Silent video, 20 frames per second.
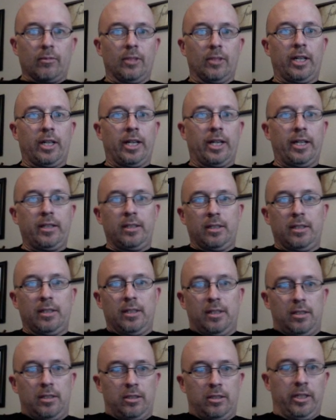Okay,
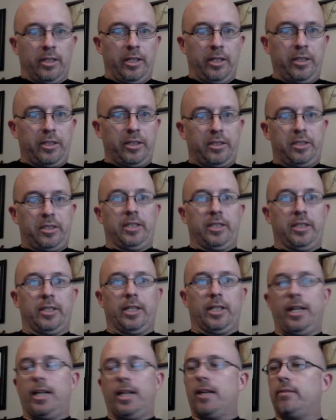so now you can see that
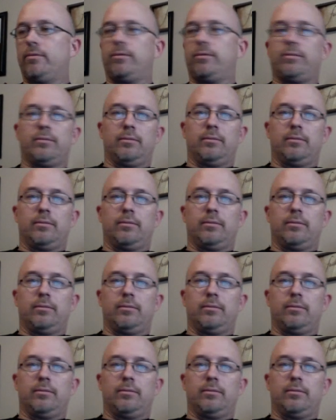I have